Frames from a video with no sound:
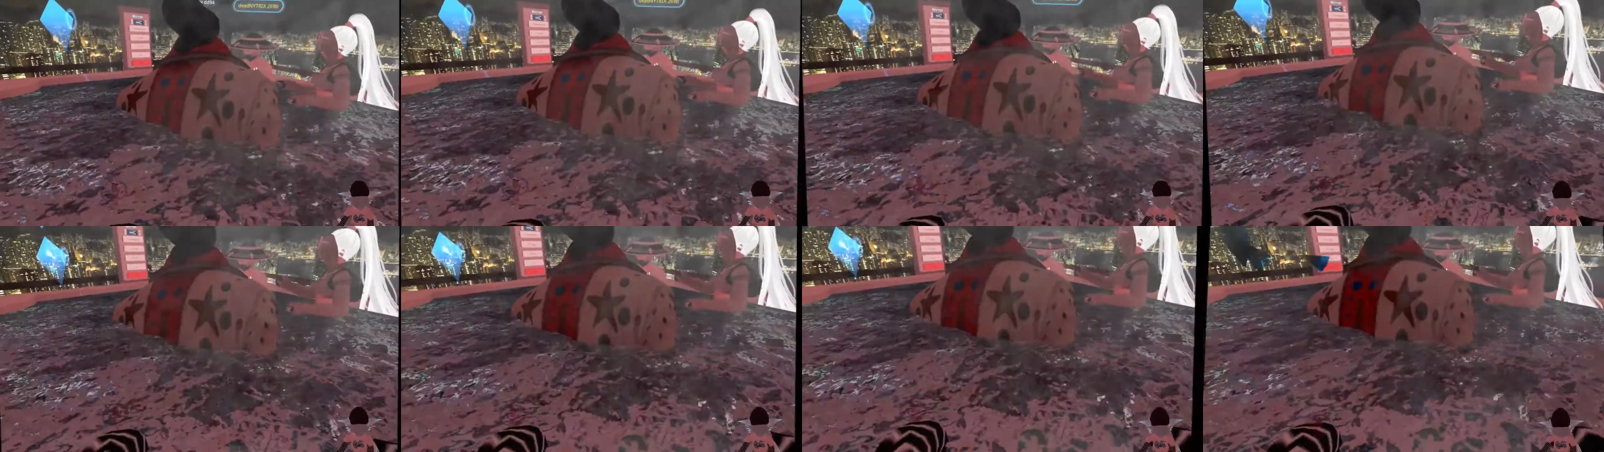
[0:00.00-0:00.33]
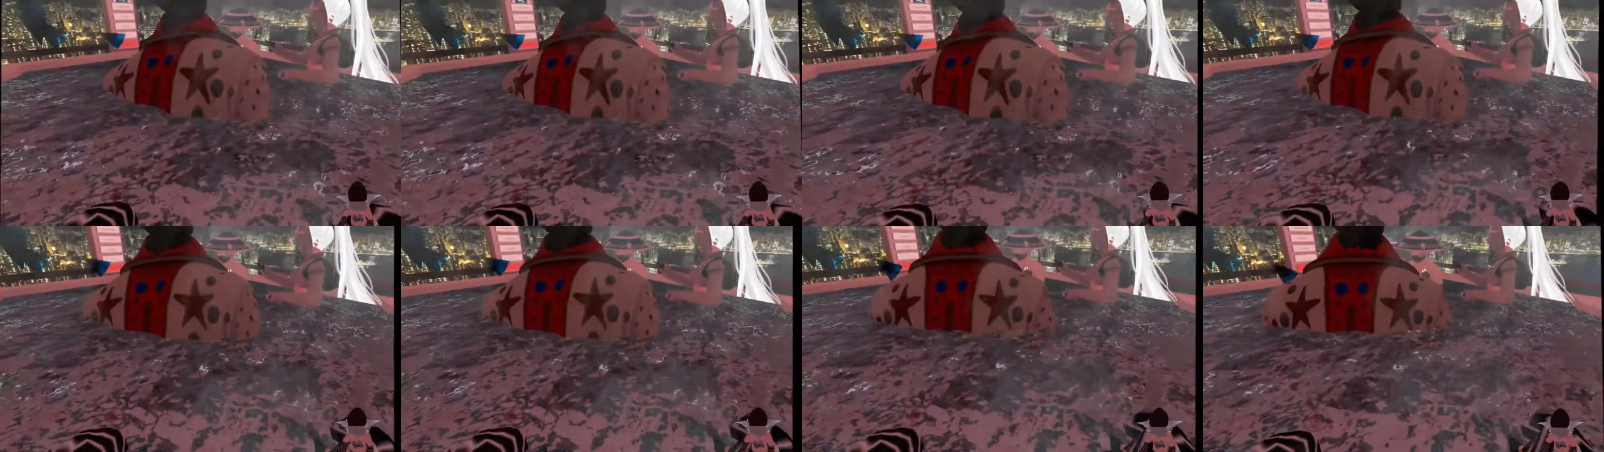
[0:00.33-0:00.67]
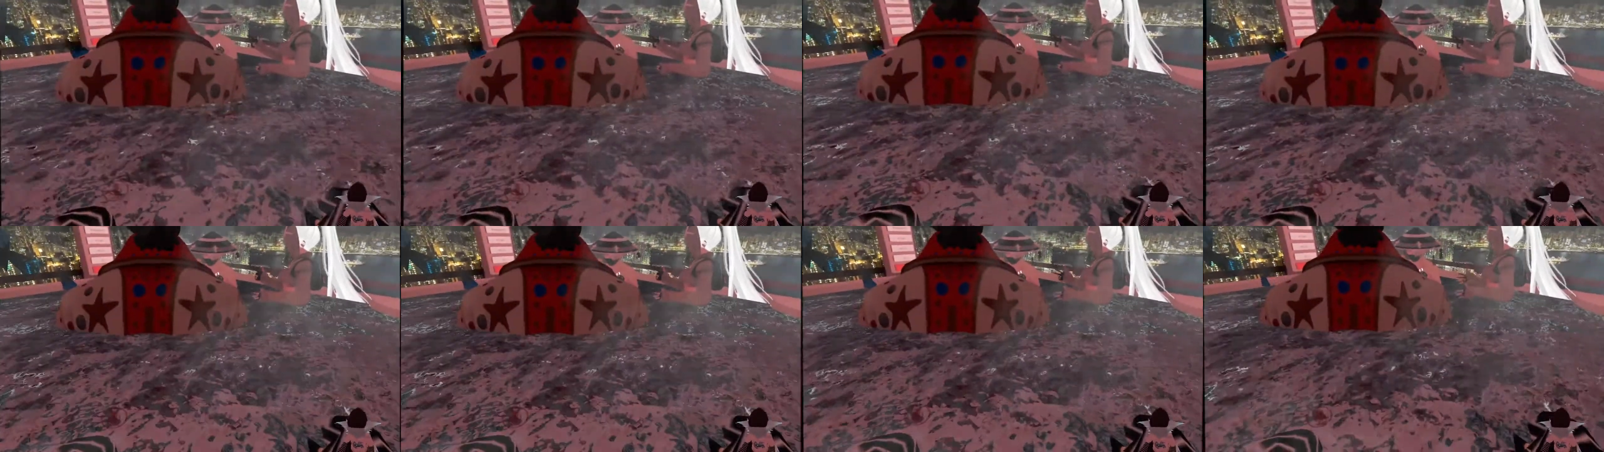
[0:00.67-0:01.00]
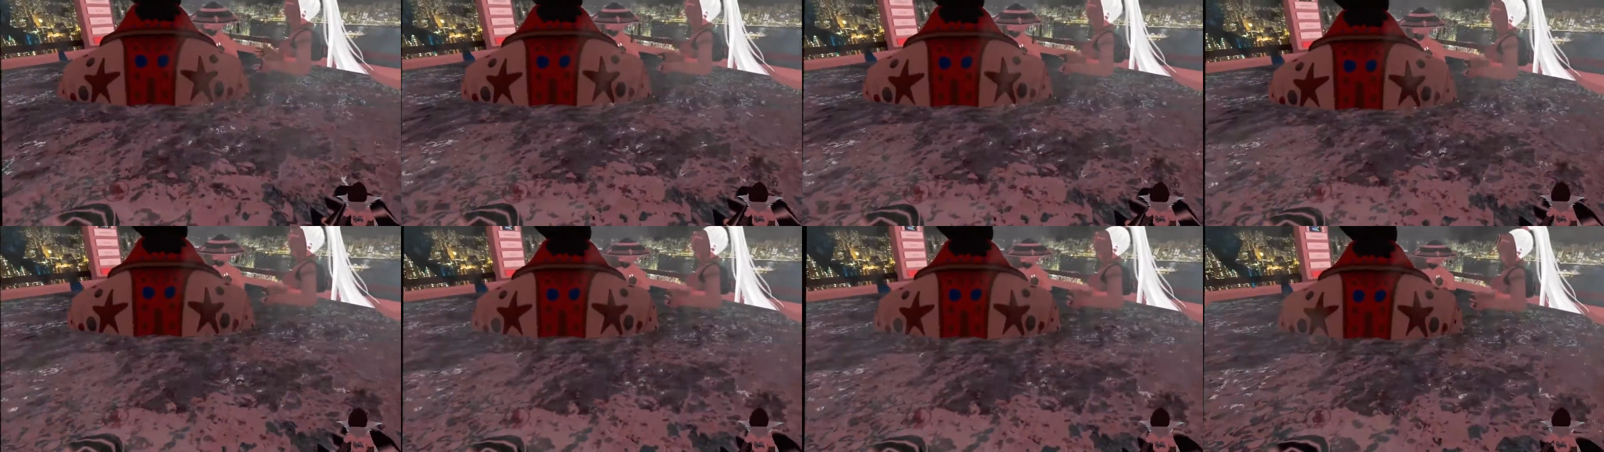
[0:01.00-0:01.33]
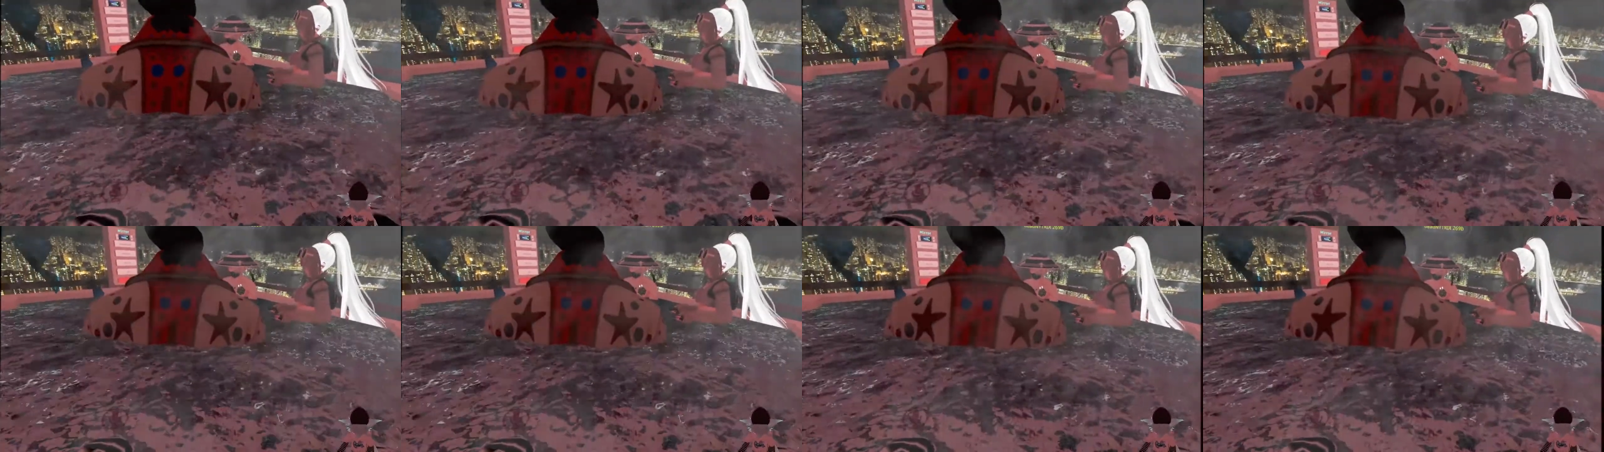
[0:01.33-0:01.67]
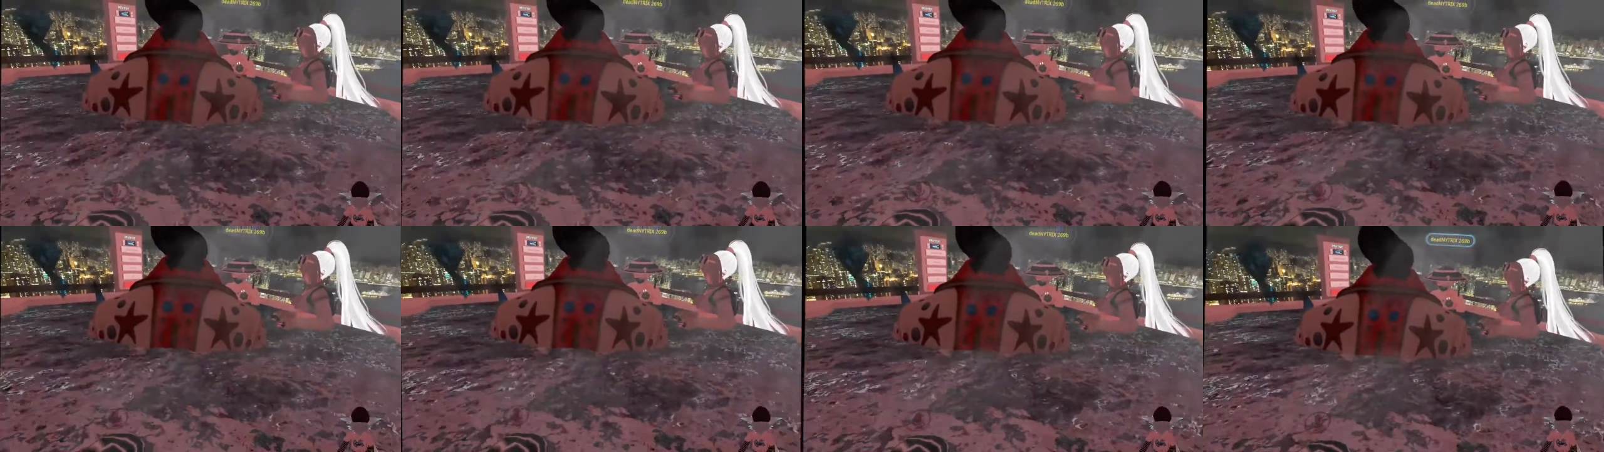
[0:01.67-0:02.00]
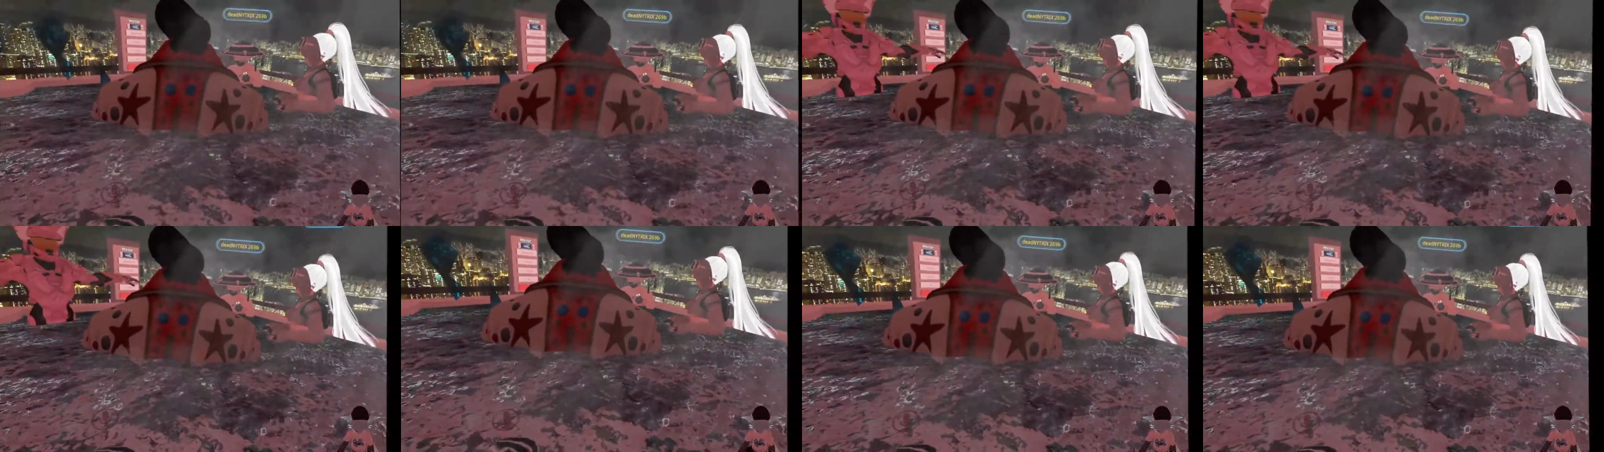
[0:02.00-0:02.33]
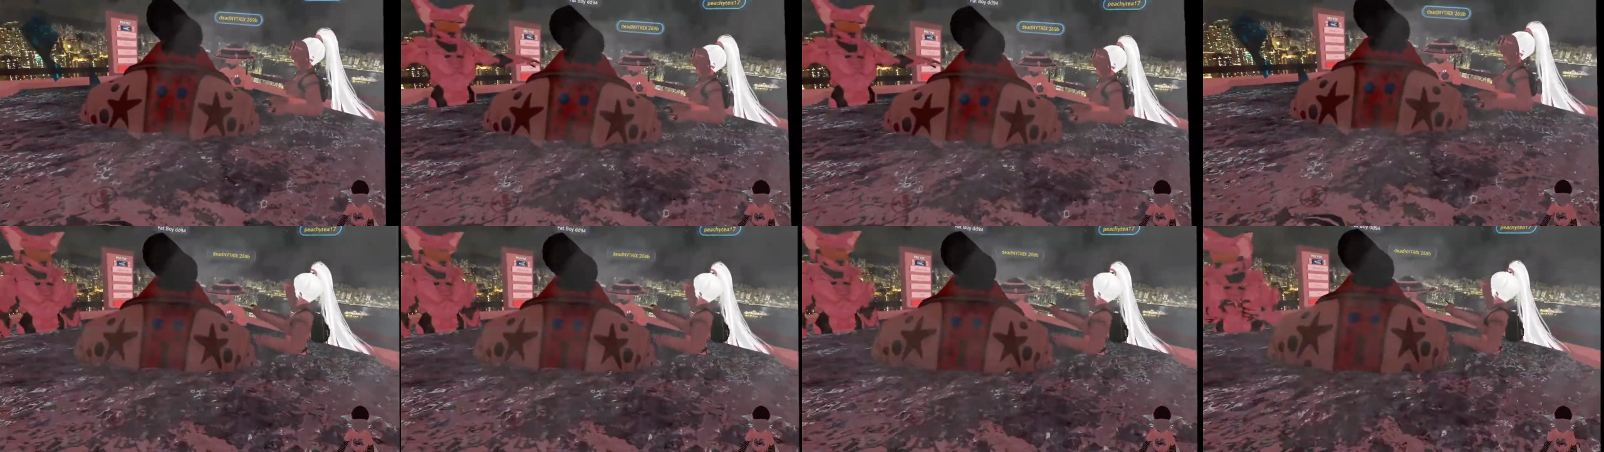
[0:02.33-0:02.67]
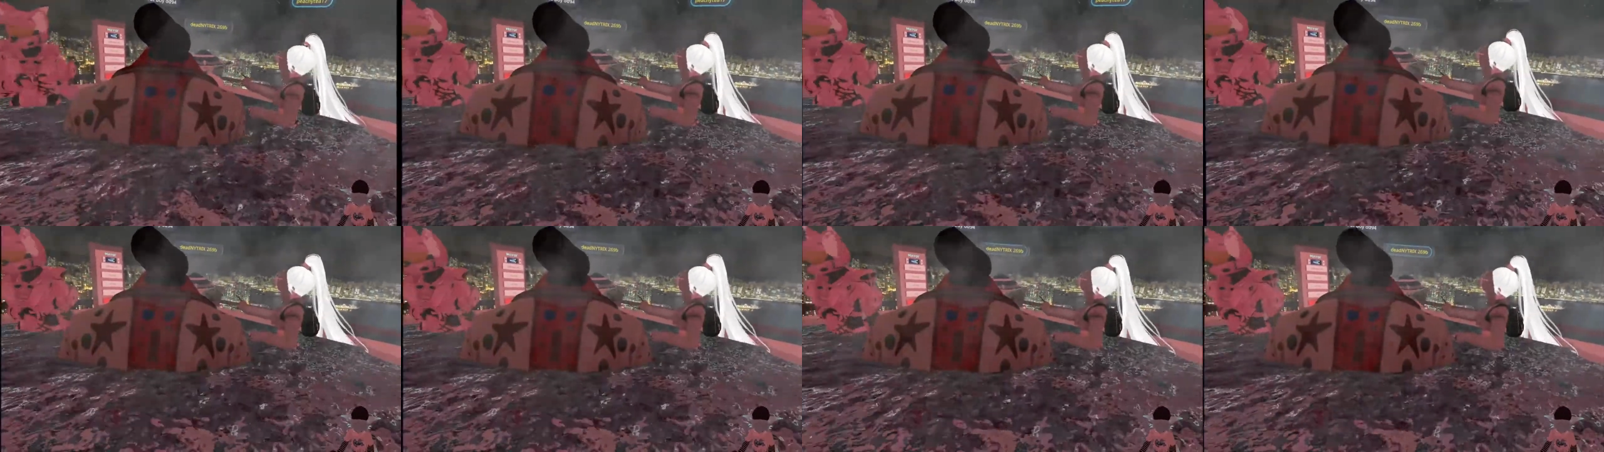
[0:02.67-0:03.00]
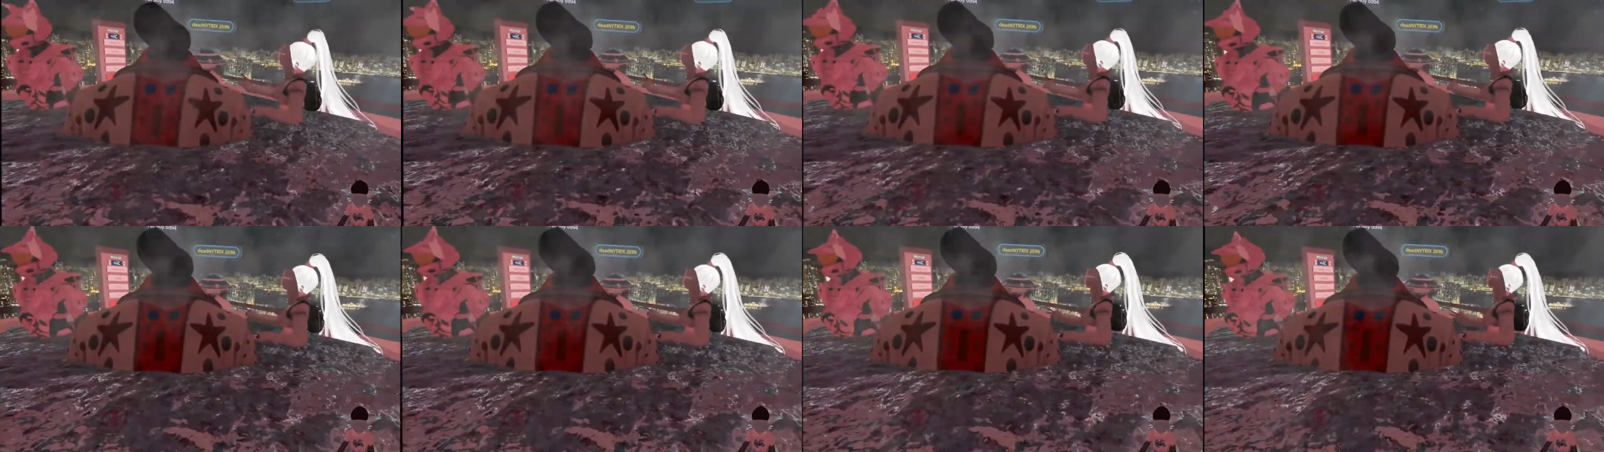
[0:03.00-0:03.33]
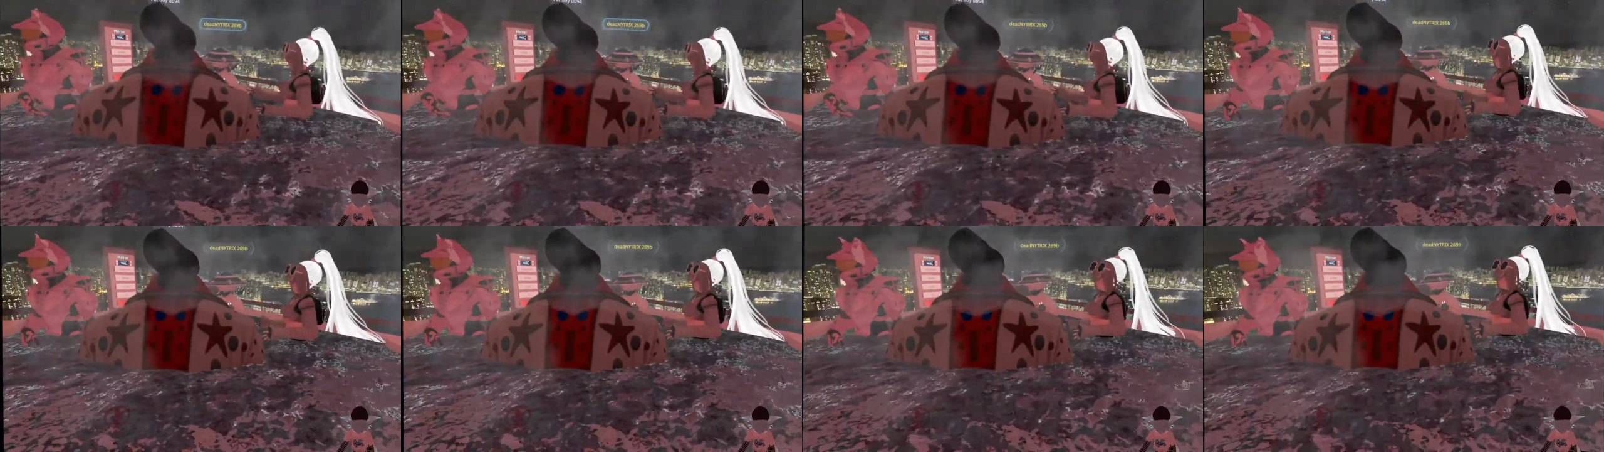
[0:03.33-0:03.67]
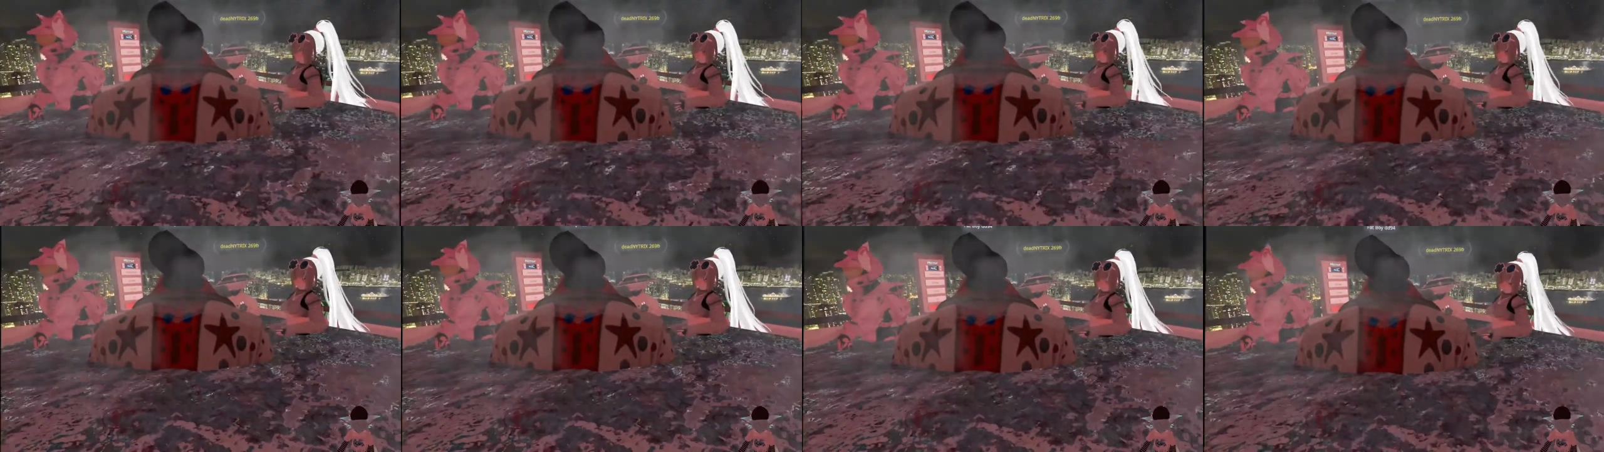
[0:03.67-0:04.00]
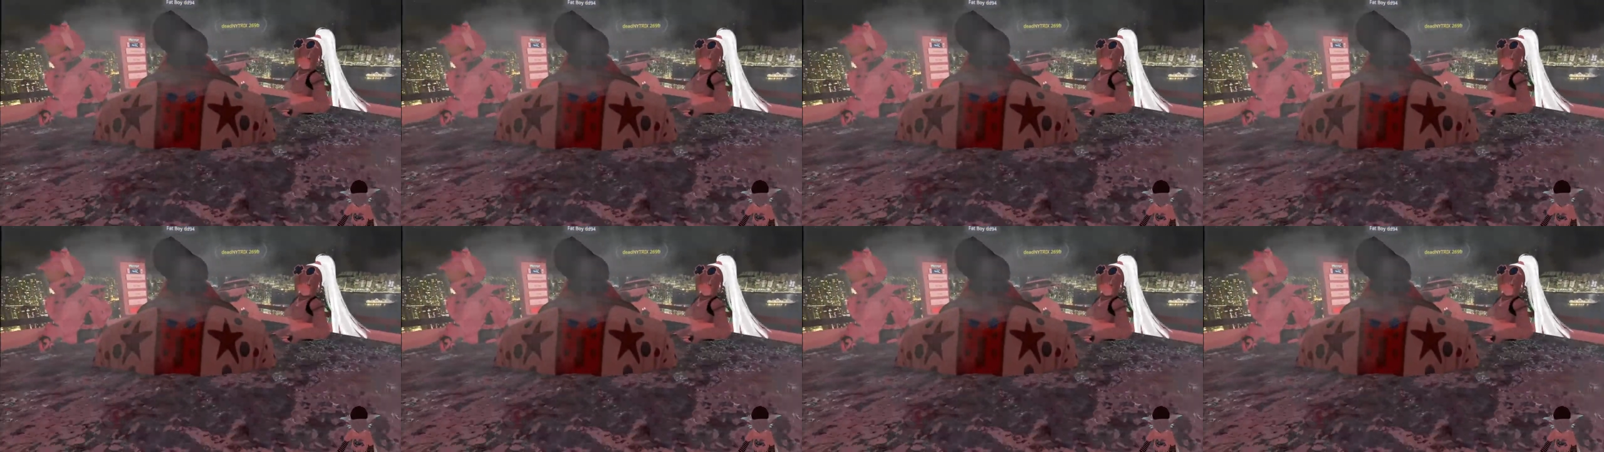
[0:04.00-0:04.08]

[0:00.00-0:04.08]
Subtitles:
No face is visible, so there are no lips to read.